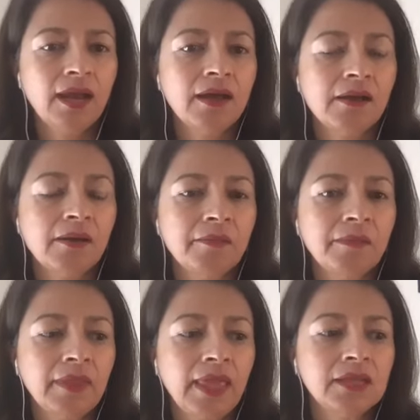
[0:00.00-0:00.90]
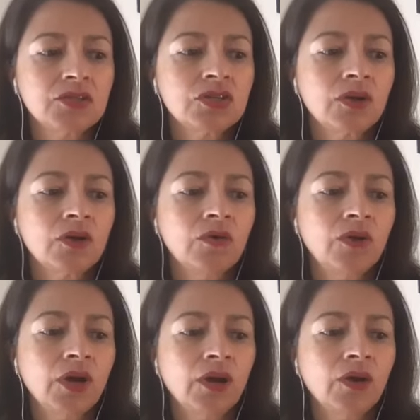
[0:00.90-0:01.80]
And
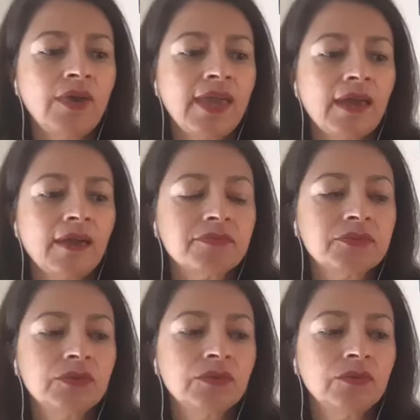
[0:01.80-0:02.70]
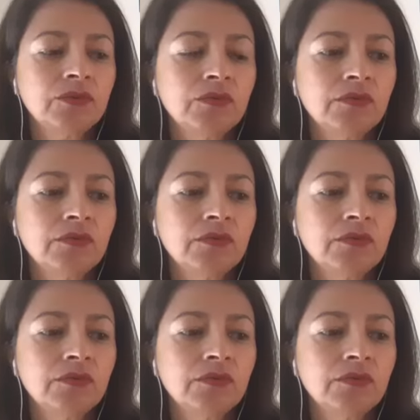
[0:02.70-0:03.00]
so we have to,